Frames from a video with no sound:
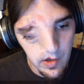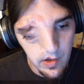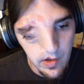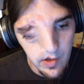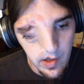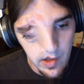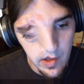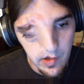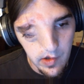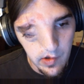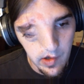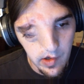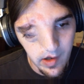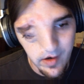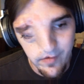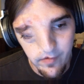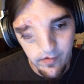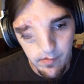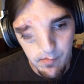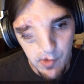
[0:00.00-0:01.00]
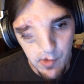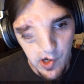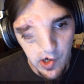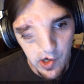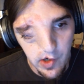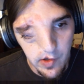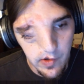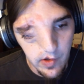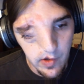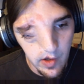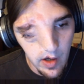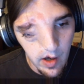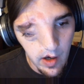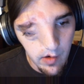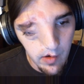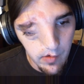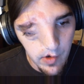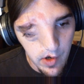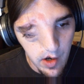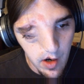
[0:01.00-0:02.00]
Because I that is kind of
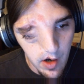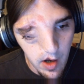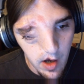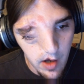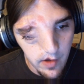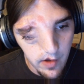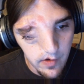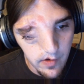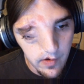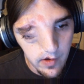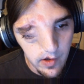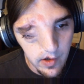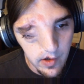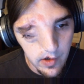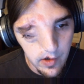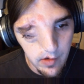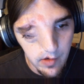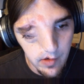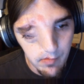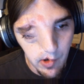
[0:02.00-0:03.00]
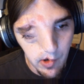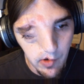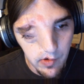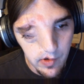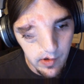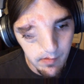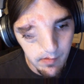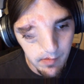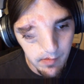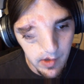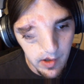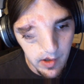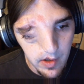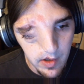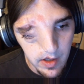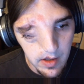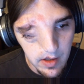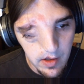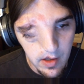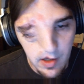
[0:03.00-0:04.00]
embarrassing. I would not sit here and
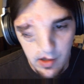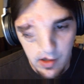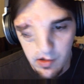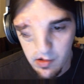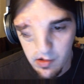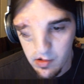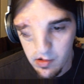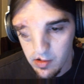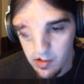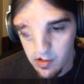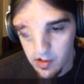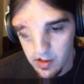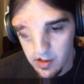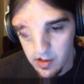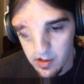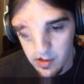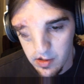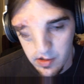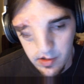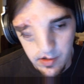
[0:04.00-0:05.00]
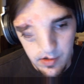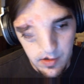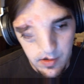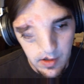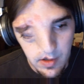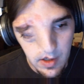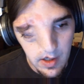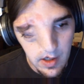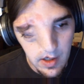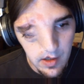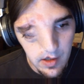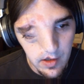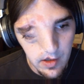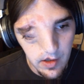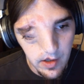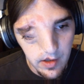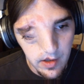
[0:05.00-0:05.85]
post something like that,